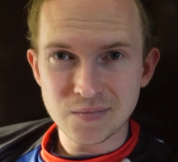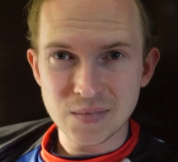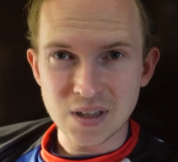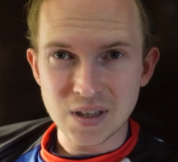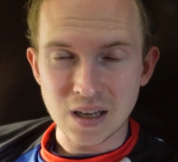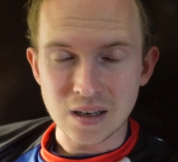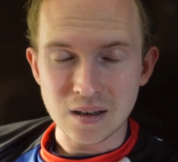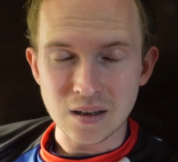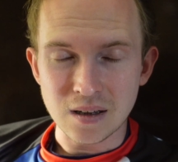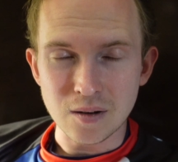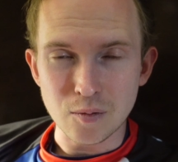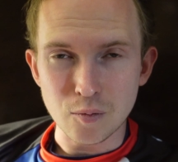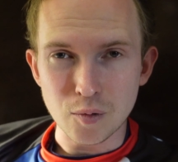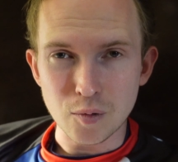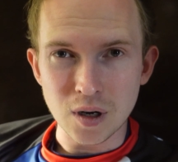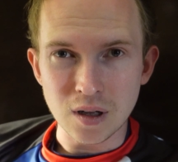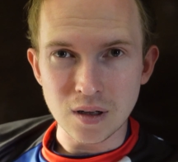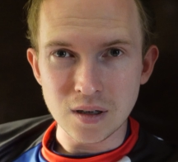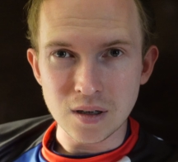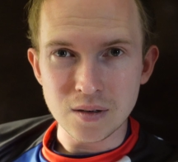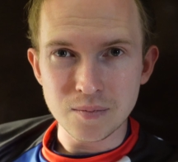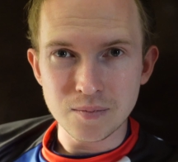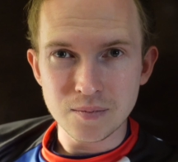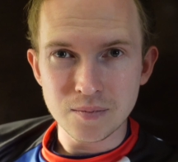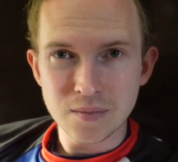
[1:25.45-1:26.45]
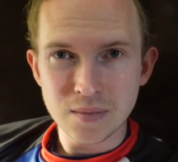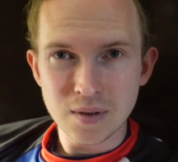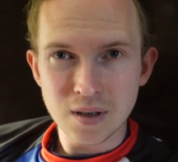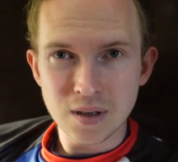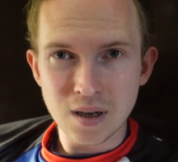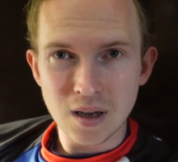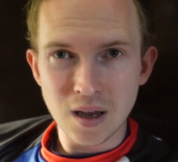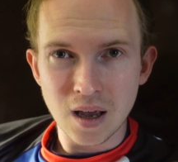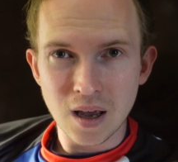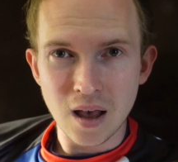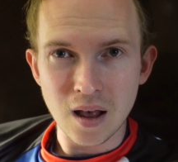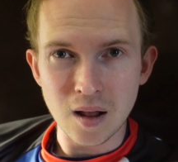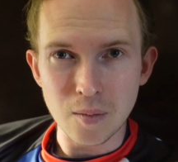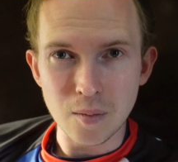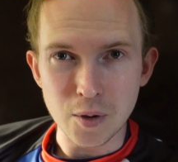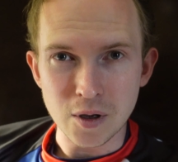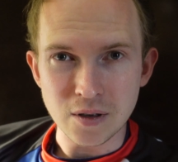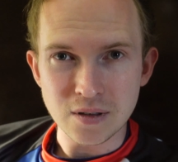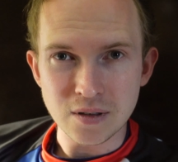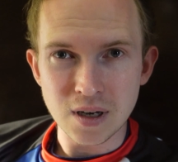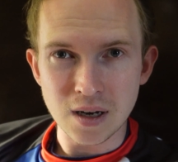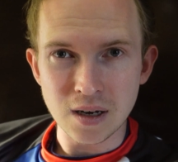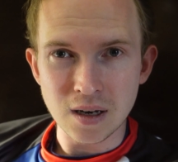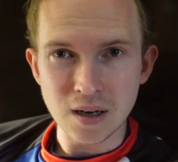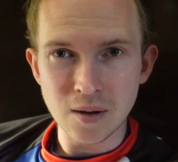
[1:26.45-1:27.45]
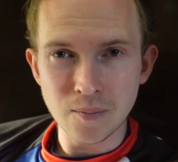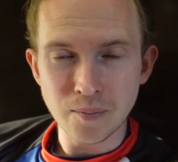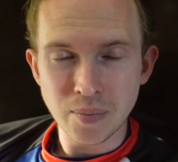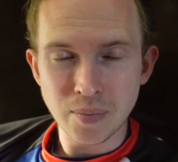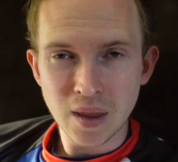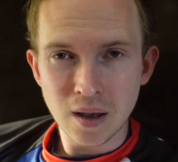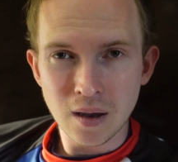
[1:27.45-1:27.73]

that didn't really help us any.